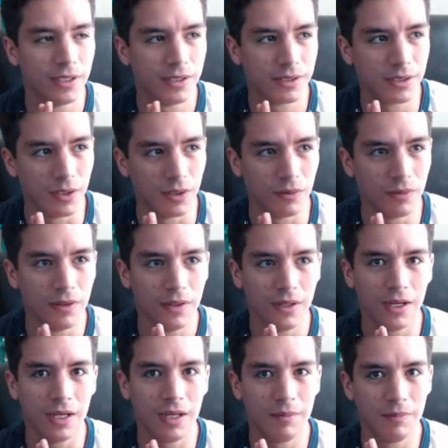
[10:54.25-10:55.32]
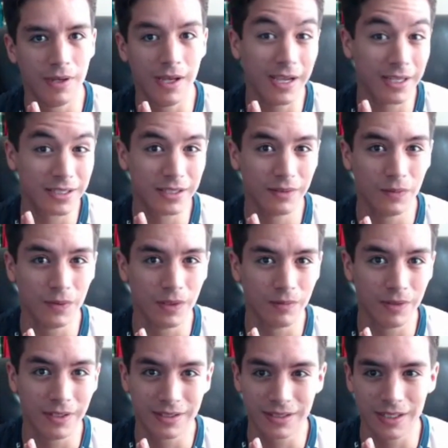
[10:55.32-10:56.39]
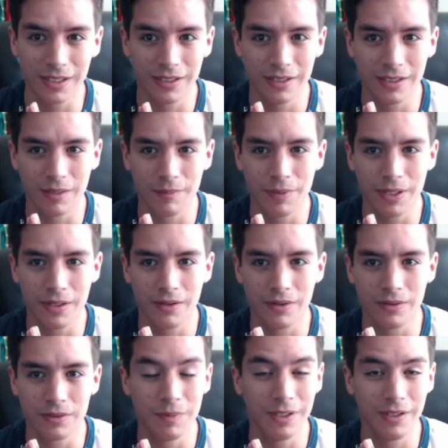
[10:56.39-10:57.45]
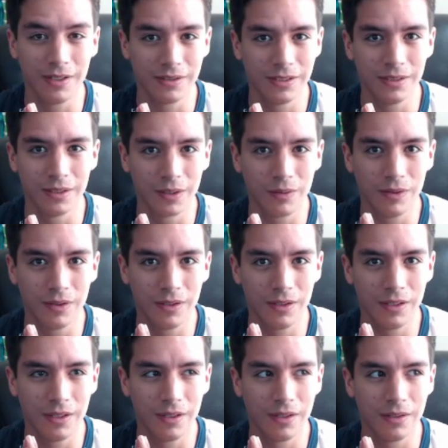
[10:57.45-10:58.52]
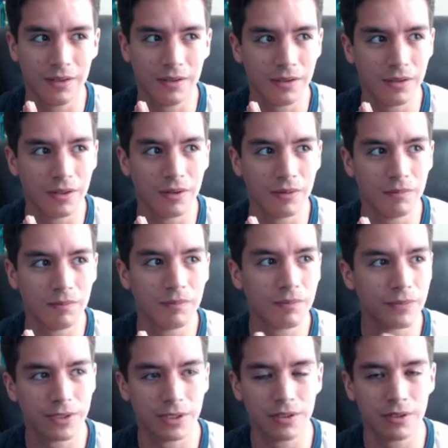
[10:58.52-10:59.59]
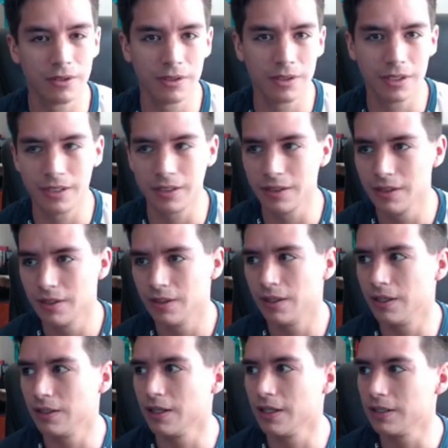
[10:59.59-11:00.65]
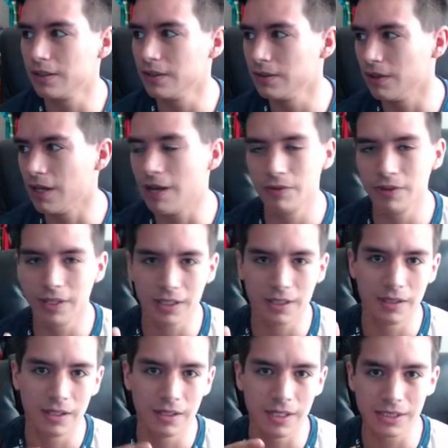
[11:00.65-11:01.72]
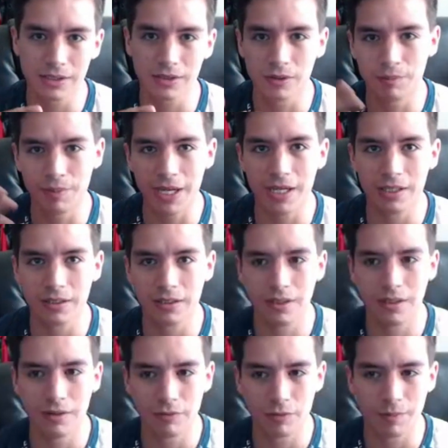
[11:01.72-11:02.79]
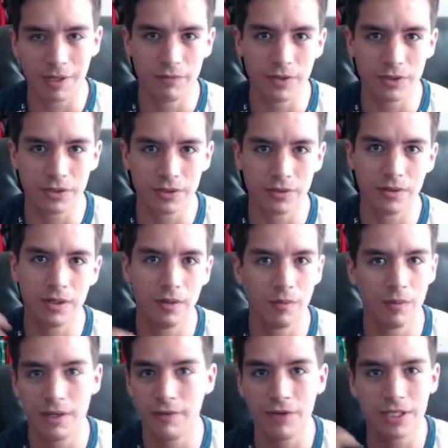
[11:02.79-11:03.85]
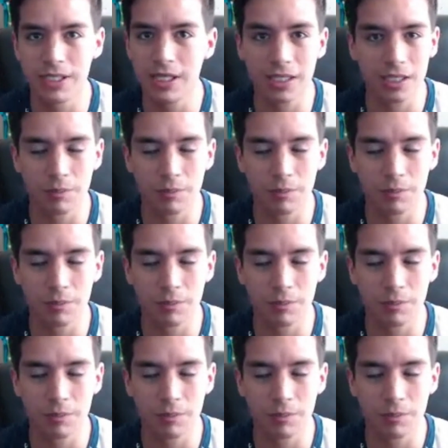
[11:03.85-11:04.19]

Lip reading: So I'm actually really, really excited about being on Team Liquid and, securing having like a nice little path for my future. If I can't